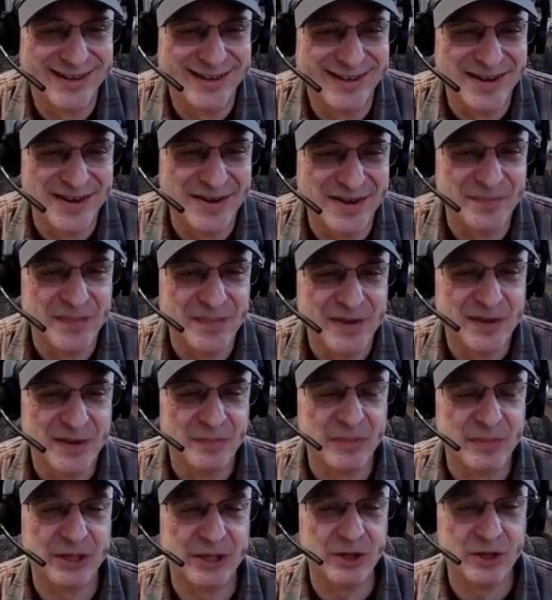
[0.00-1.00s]
Um,
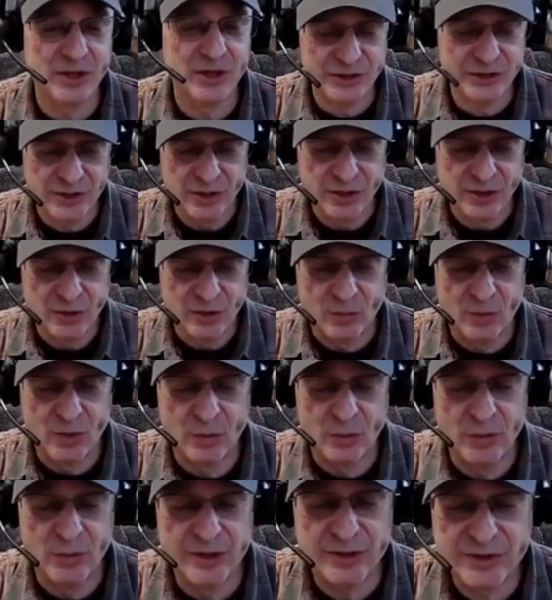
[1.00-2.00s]
because
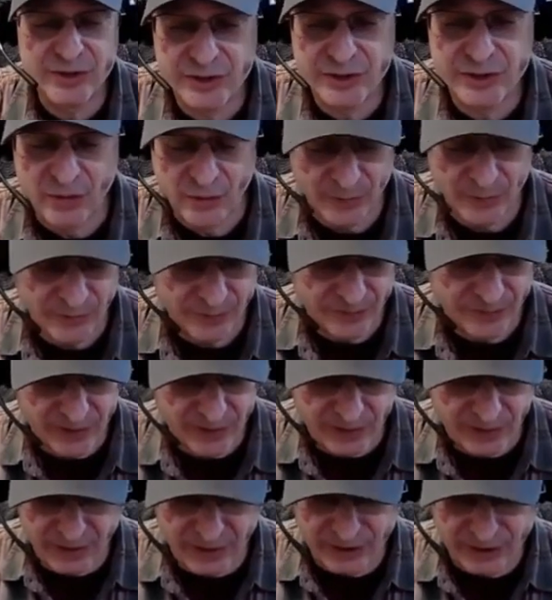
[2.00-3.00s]
so
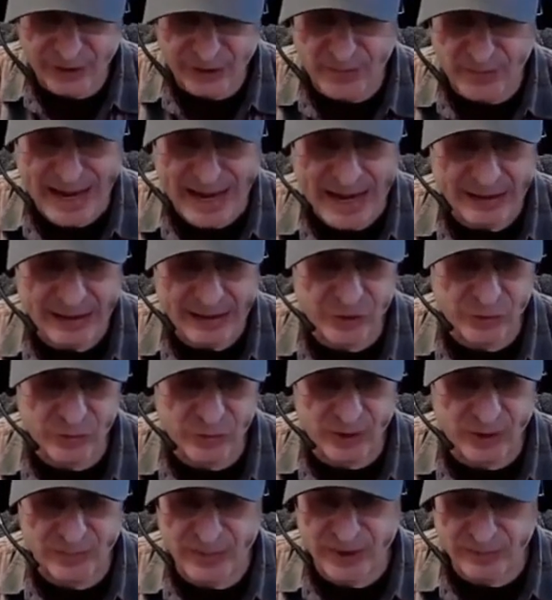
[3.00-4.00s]
let's go back to
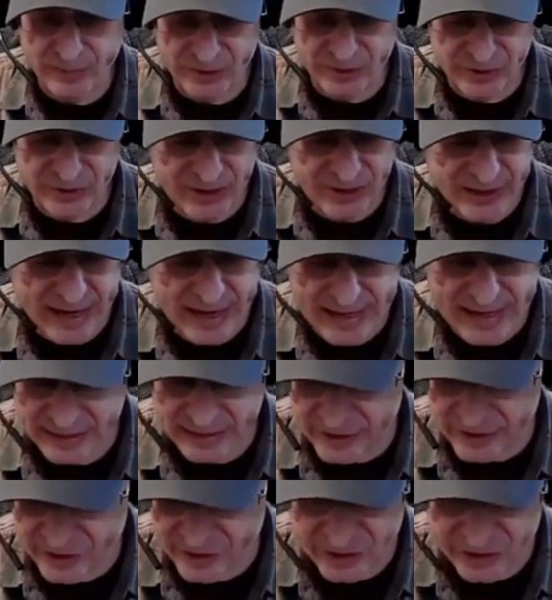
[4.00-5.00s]
when people said,
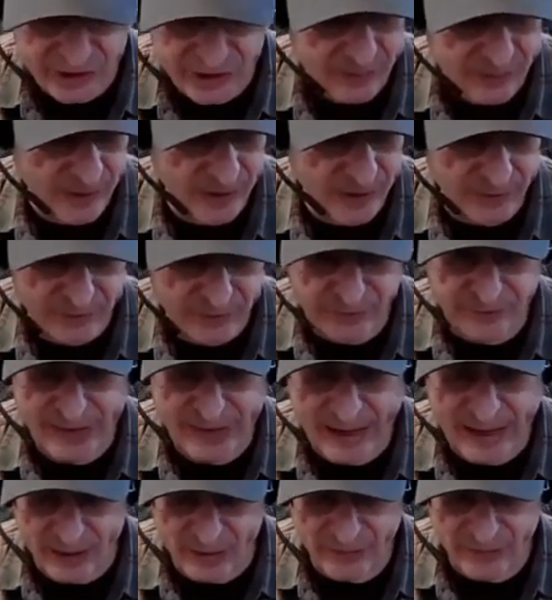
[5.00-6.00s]
"Hey, this is some of the
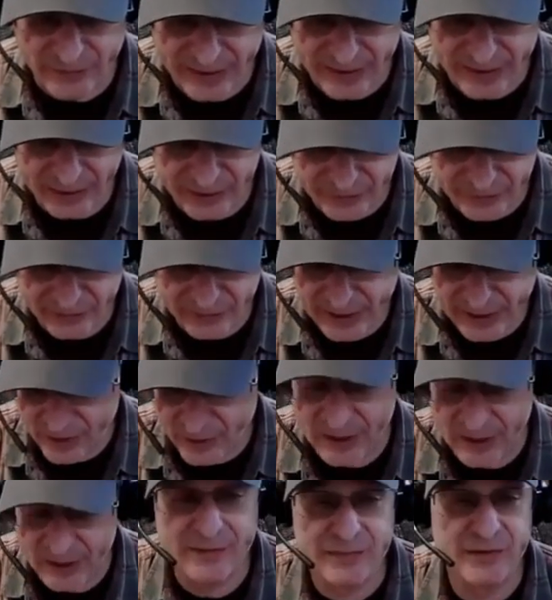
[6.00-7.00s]
finest
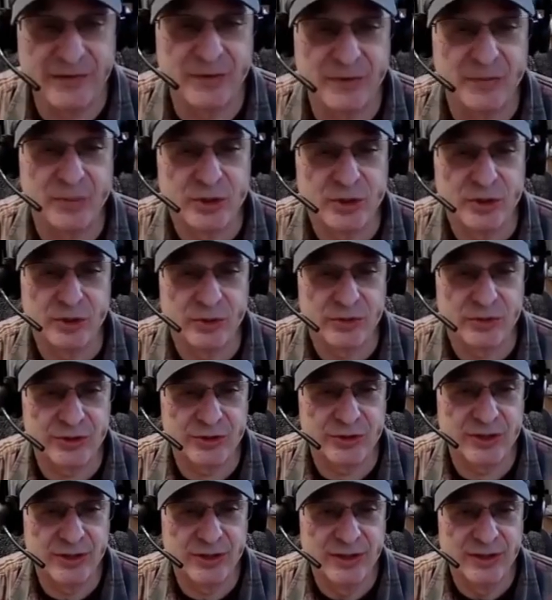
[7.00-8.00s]
flour I've ever
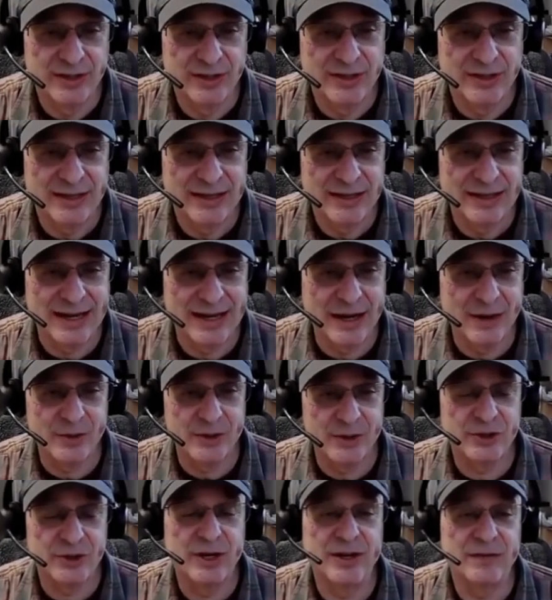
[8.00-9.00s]
produced." Now
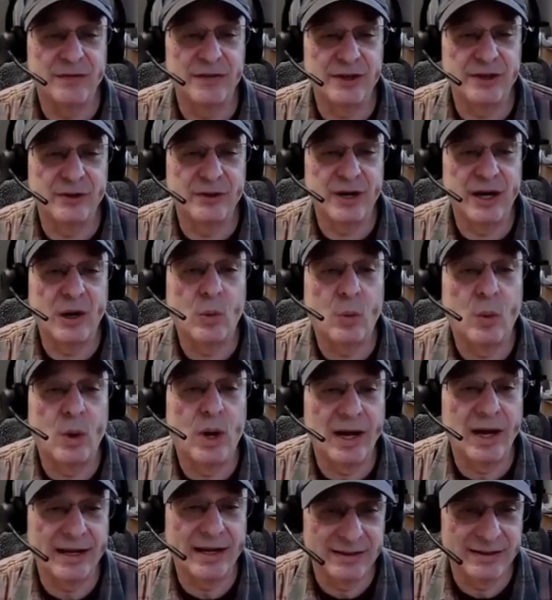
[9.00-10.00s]
we're trying to figure out
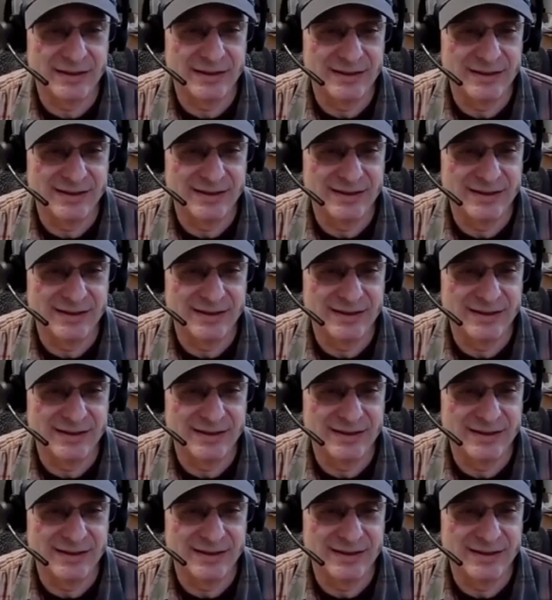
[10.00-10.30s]
why.